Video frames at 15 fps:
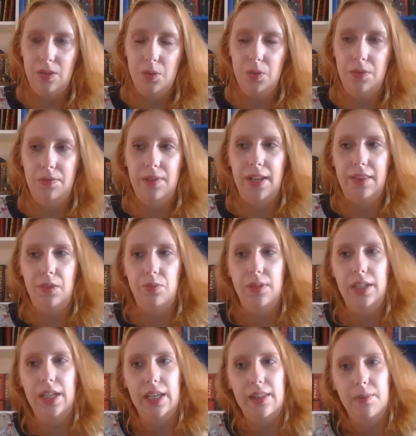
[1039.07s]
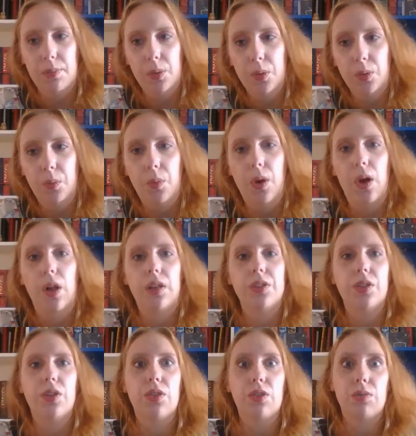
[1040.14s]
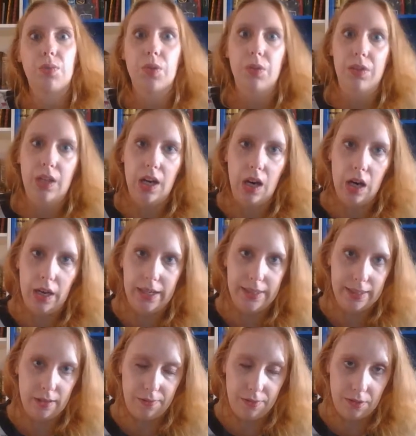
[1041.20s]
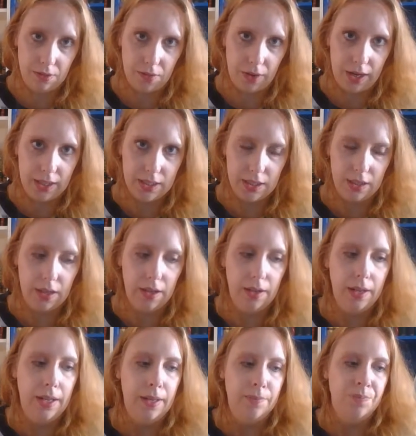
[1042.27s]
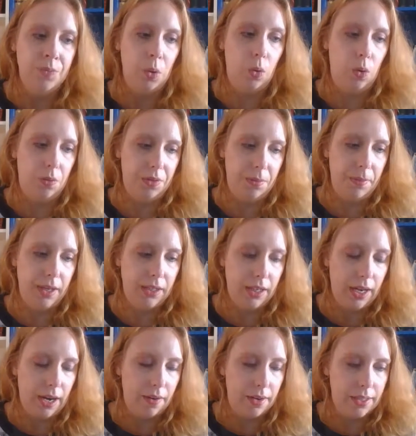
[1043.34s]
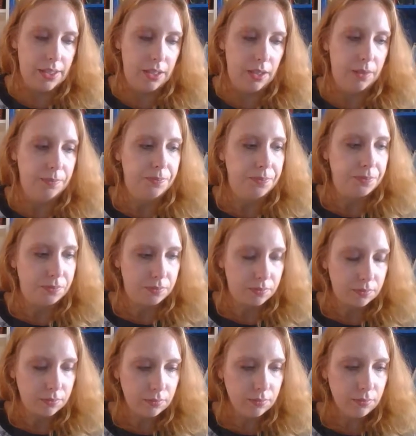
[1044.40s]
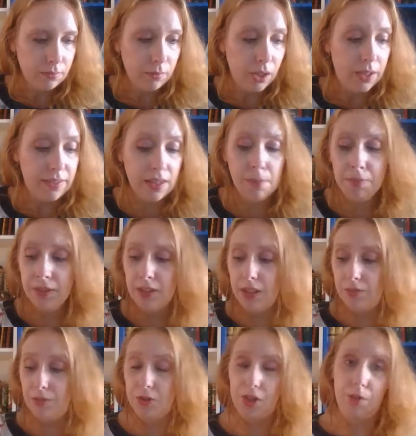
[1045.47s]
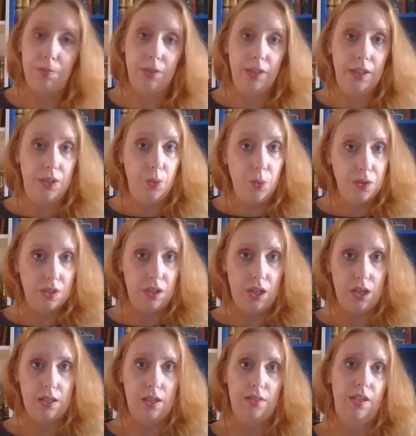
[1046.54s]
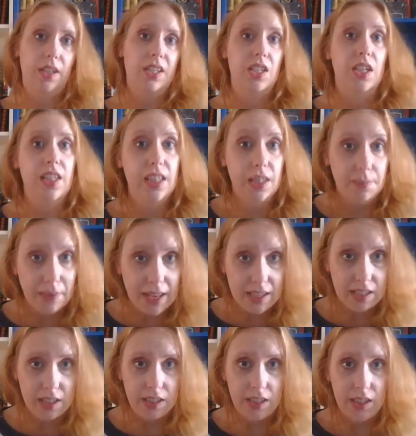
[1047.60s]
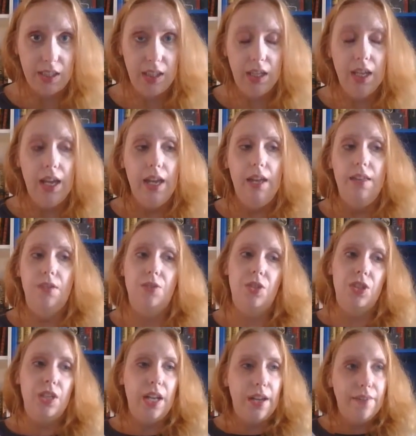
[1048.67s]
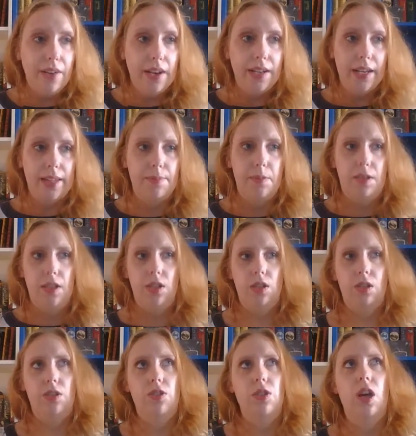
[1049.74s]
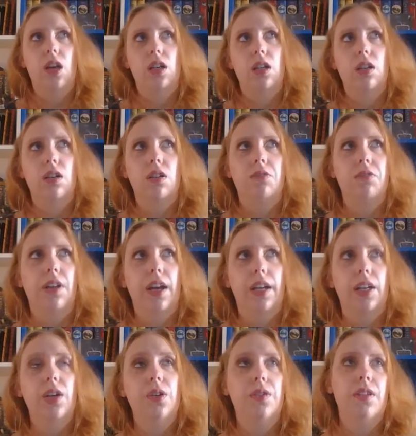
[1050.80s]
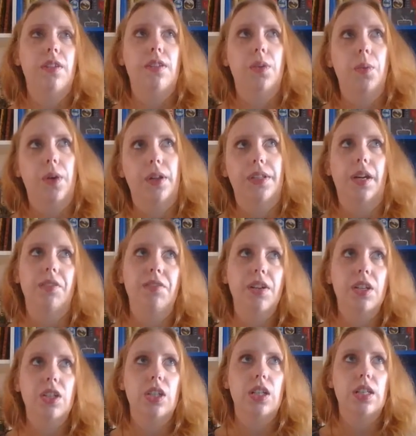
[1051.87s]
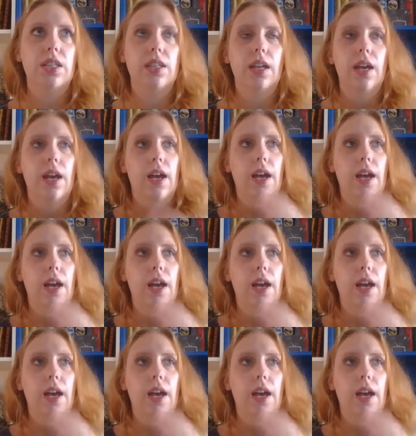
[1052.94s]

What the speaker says: the reader explore the world through the eyes of the narrator or of the main character. Something that, for example, in Northern Lights, I think is done splendidly. There's never an expositional chunk of like, oh, this is the world, how it functions.